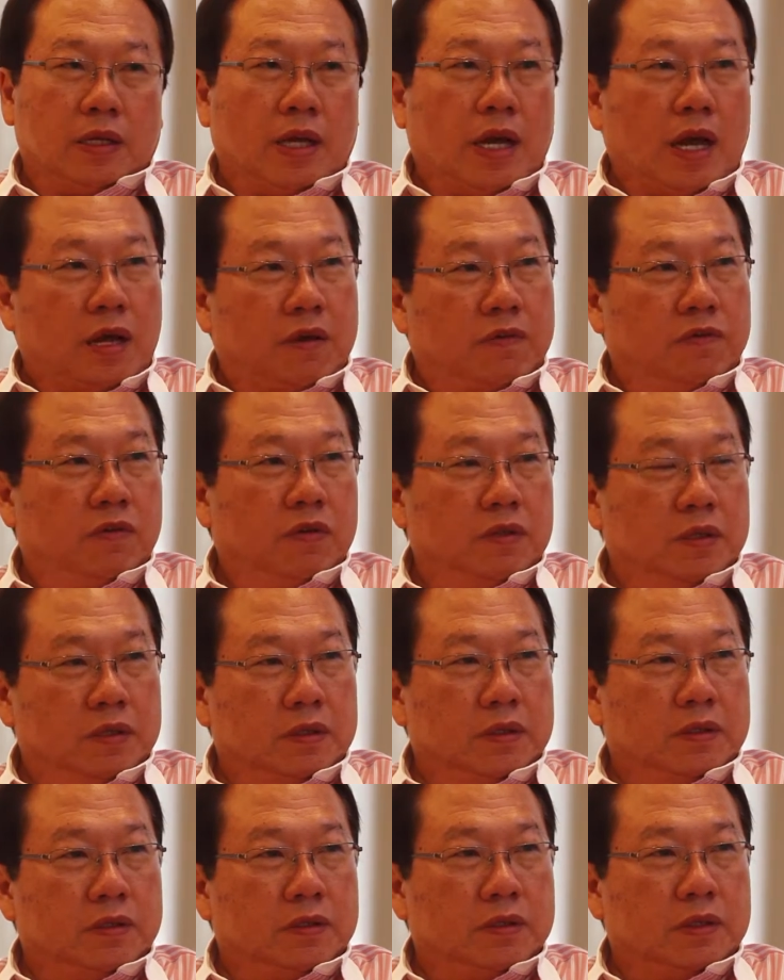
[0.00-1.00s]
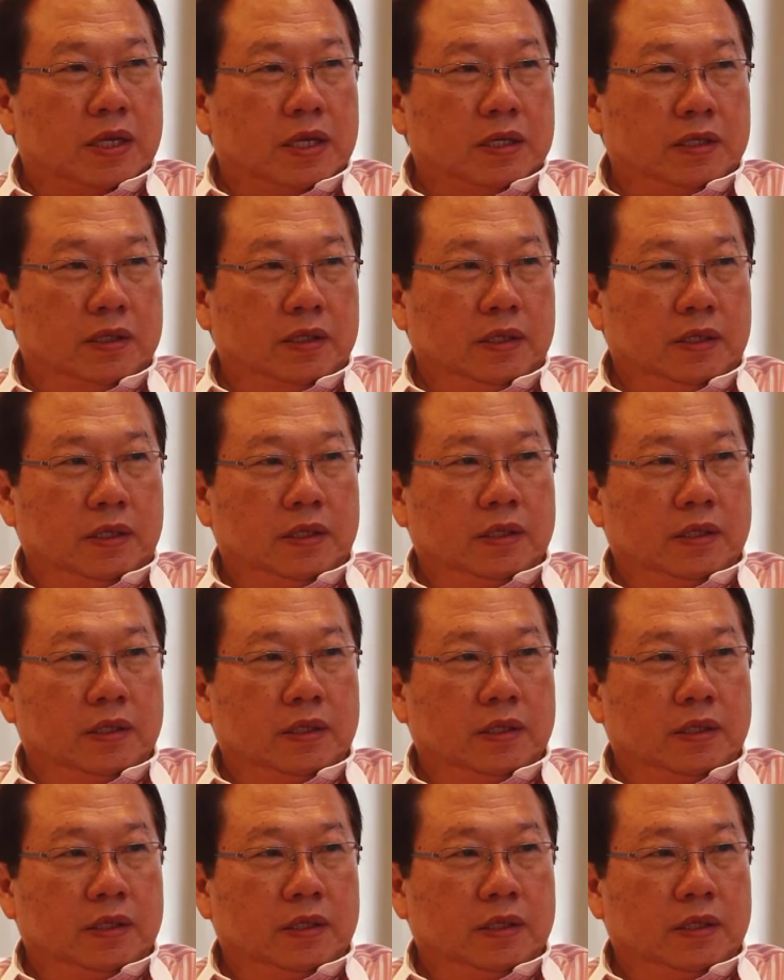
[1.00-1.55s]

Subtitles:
heart for the society.